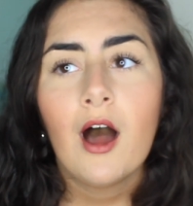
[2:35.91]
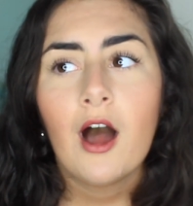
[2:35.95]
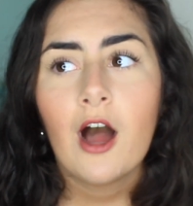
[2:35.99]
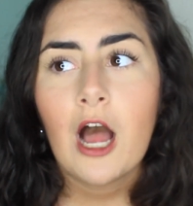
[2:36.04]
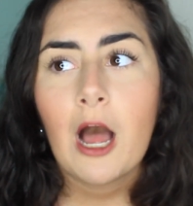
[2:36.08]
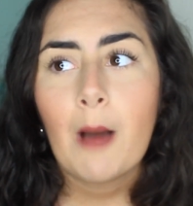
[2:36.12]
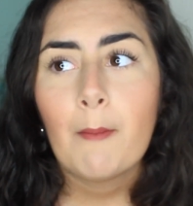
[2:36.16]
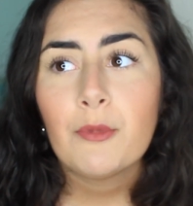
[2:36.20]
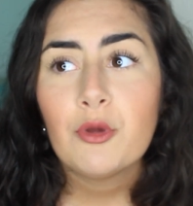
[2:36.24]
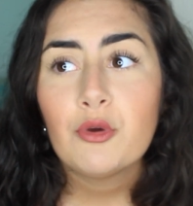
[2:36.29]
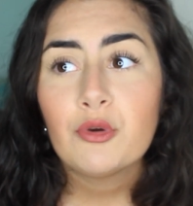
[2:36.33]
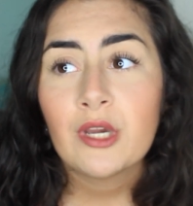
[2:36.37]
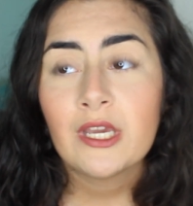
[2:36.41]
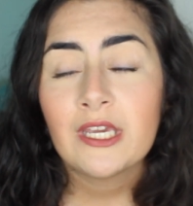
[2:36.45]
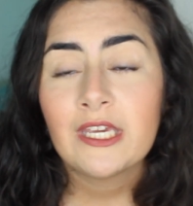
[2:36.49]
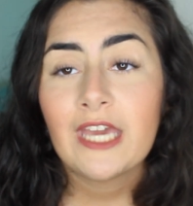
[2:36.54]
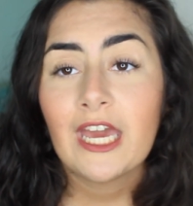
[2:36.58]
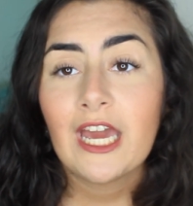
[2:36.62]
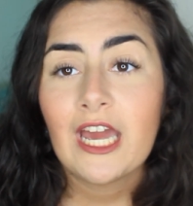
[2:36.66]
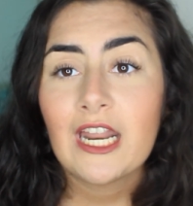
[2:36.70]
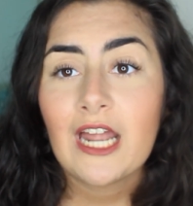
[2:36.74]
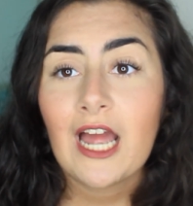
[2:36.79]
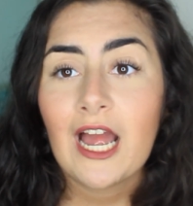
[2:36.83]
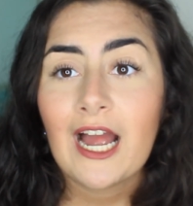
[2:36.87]
you can
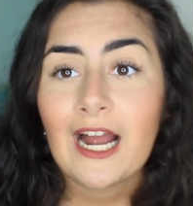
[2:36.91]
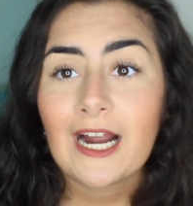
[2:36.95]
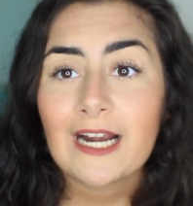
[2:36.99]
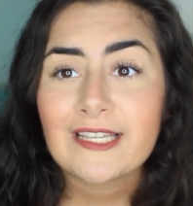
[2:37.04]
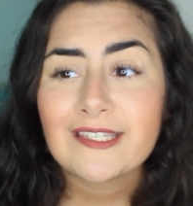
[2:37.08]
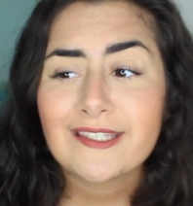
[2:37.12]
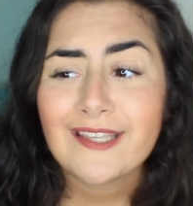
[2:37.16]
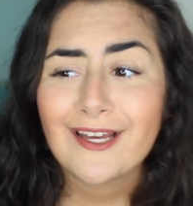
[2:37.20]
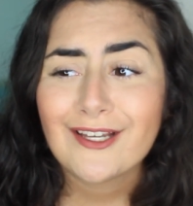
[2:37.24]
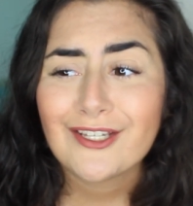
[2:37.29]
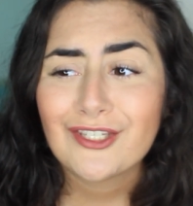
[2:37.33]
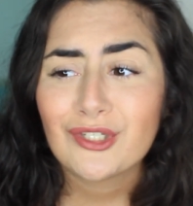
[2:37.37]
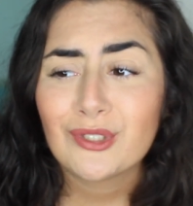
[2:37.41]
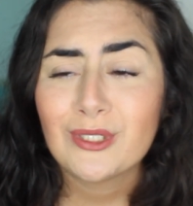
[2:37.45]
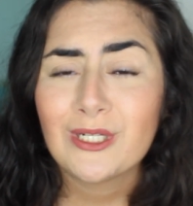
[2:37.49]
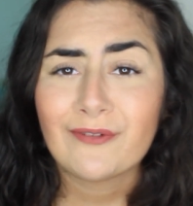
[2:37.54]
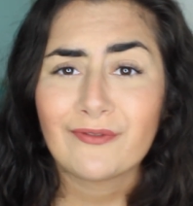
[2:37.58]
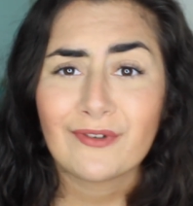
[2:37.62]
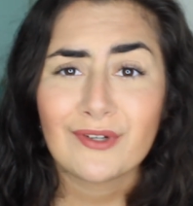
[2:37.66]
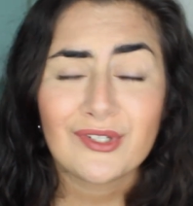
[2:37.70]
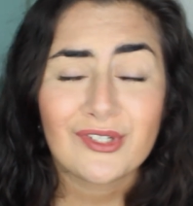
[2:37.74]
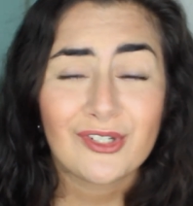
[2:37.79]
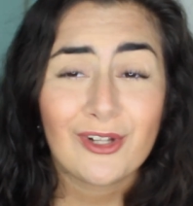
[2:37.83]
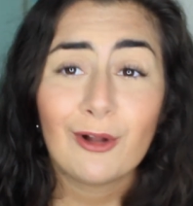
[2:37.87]
get access to
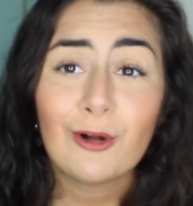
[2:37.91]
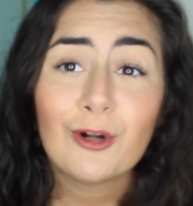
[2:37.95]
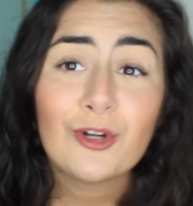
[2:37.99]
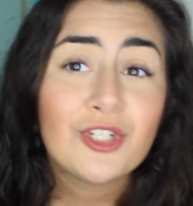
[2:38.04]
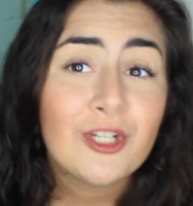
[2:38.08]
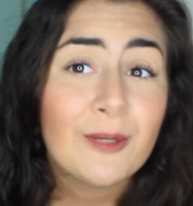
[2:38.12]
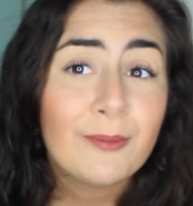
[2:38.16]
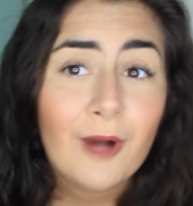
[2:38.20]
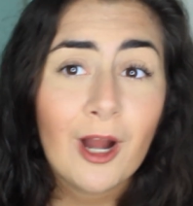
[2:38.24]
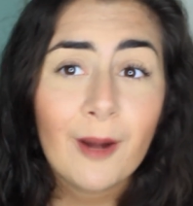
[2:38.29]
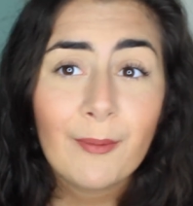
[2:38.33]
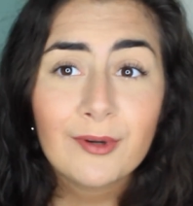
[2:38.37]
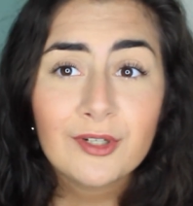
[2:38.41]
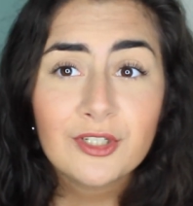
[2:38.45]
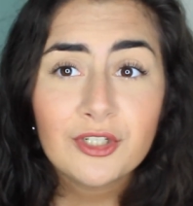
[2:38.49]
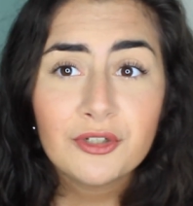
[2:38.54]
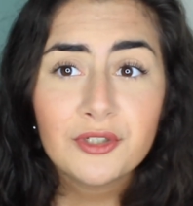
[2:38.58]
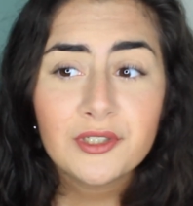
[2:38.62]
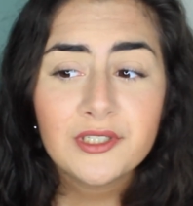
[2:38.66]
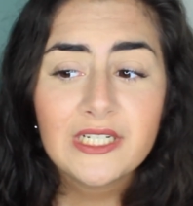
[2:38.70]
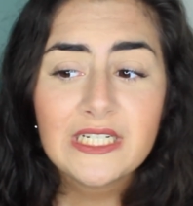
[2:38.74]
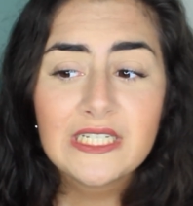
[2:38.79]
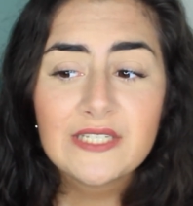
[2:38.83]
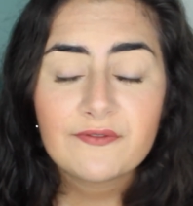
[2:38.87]
different scholarship
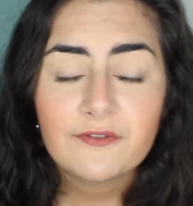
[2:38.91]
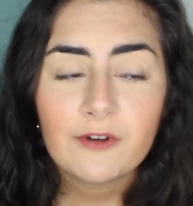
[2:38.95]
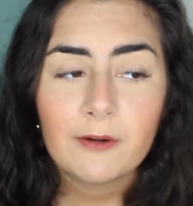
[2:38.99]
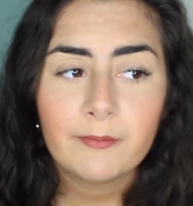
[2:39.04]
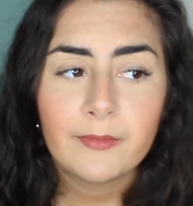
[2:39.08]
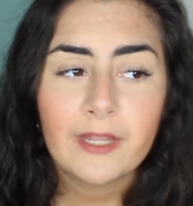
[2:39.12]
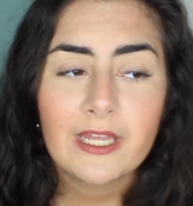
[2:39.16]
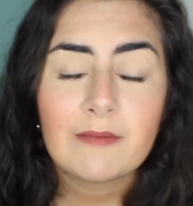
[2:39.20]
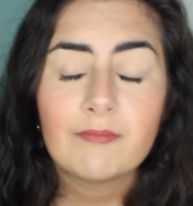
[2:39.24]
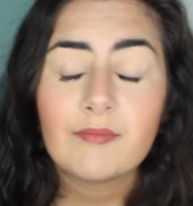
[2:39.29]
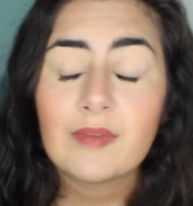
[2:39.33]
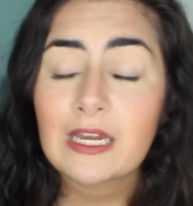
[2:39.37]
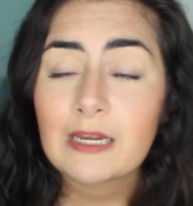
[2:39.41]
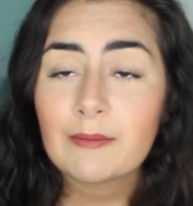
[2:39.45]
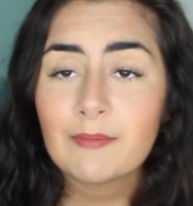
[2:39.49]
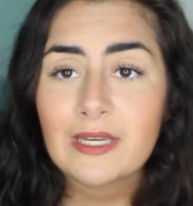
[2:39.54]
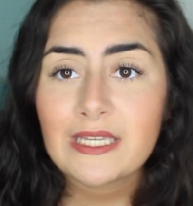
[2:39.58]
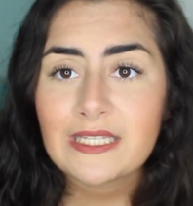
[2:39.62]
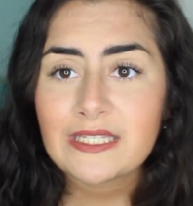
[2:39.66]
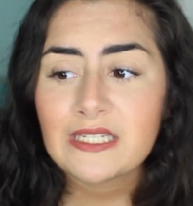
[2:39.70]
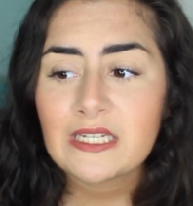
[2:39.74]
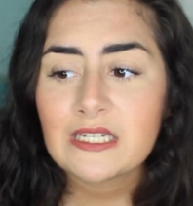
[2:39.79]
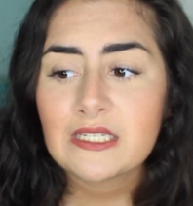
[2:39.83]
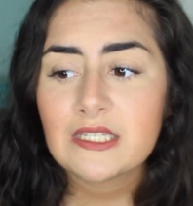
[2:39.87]
opportunities from like big
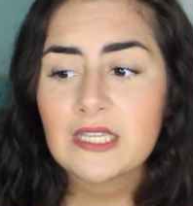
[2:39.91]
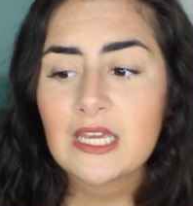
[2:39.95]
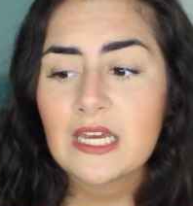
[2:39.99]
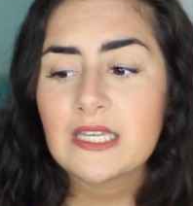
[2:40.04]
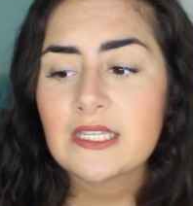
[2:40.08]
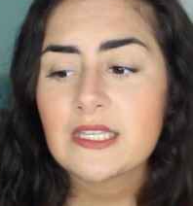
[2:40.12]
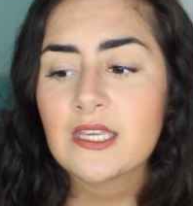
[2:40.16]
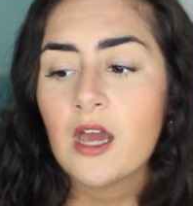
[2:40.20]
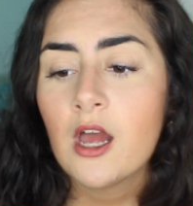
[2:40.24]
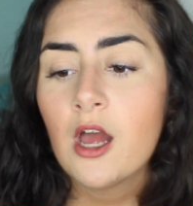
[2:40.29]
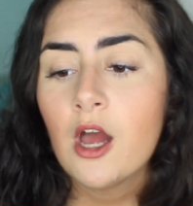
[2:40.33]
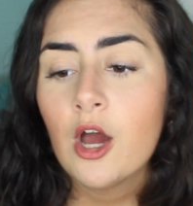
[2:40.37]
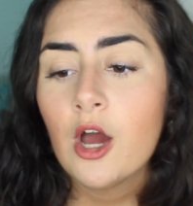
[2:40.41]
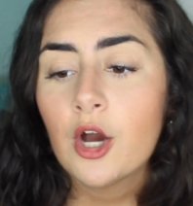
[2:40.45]
businesses,